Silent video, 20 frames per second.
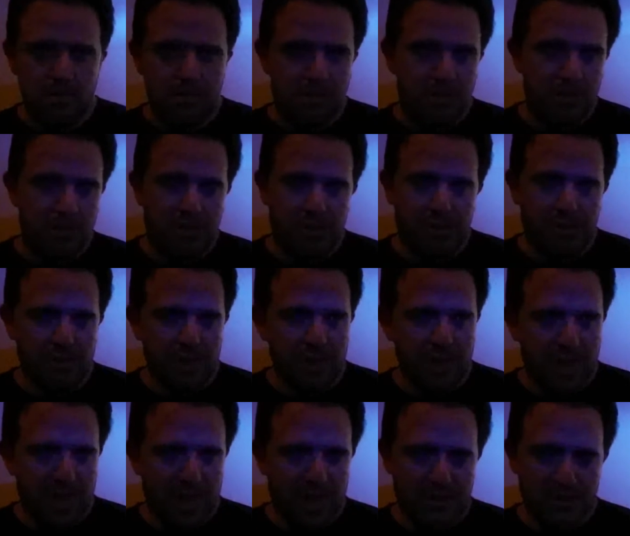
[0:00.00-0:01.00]
Both
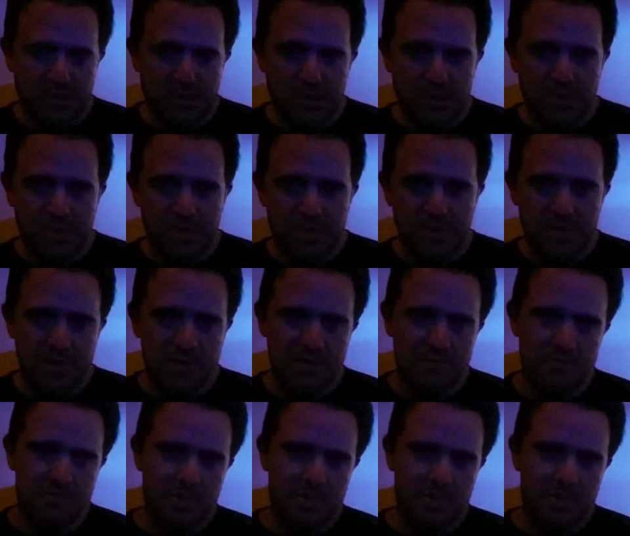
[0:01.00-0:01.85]
great actresses,